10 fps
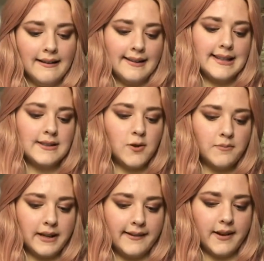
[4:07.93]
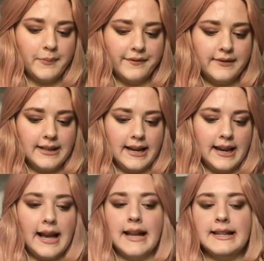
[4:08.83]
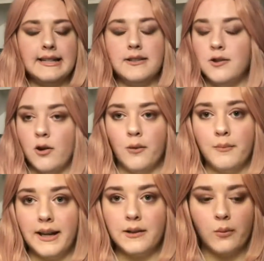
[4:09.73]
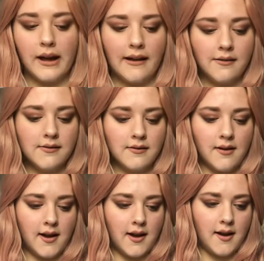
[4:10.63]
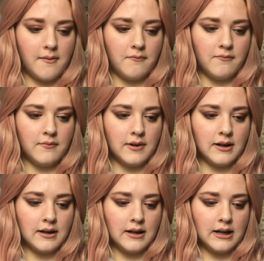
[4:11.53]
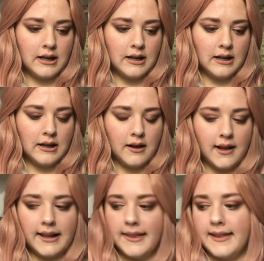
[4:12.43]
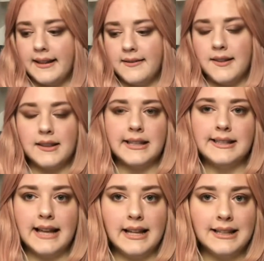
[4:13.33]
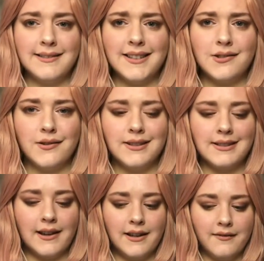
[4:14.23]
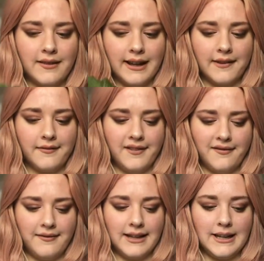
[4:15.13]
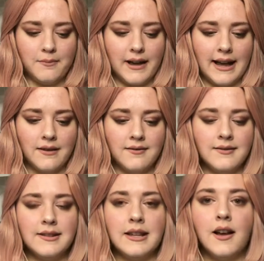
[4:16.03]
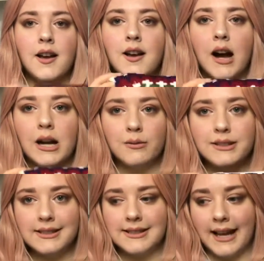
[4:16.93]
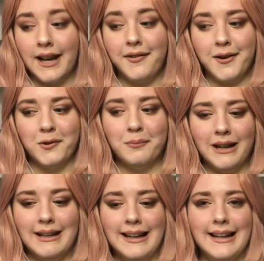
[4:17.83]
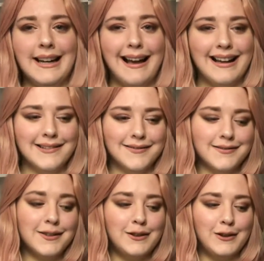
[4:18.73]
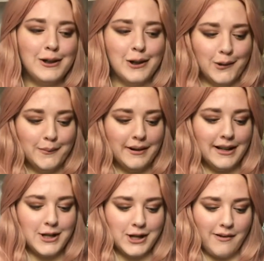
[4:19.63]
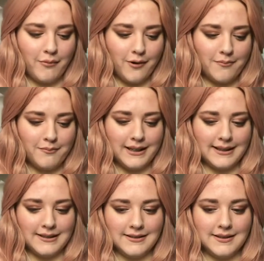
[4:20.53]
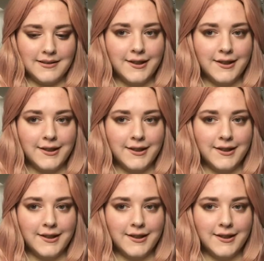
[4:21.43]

It's not my cup of tea, and it's not made well. I think that they're selling this on the site for like £15. I would save your money and go and buy a cheap one, because